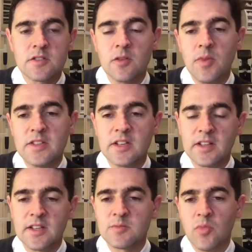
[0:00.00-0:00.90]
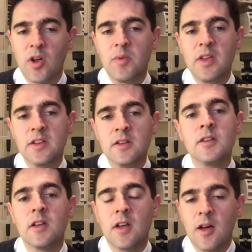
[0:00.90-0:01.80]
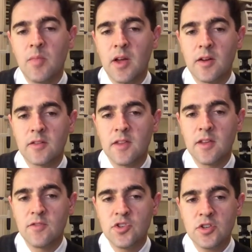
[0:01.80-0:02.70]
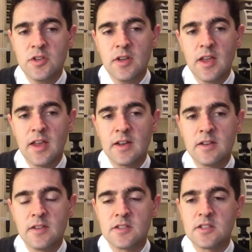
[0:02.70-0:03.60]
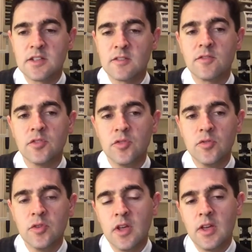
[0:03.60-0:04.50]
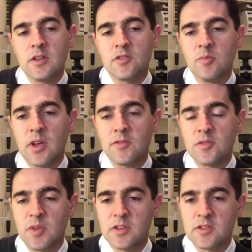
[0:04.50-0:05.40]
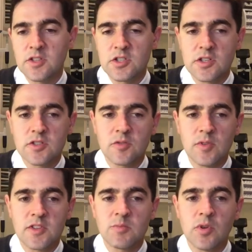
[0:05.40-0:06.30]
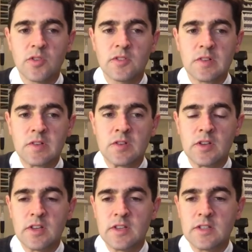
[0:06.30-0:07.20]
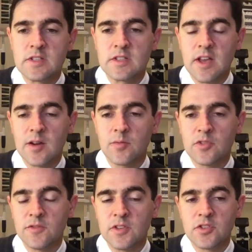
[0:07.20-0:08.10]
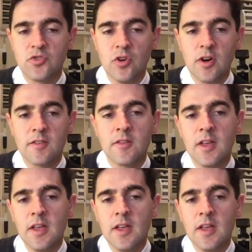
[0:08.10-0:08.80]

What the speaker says: So basically, it's my opinion about their vision, and this is done for you to be able to make a decision as to whether this person was fit to drive.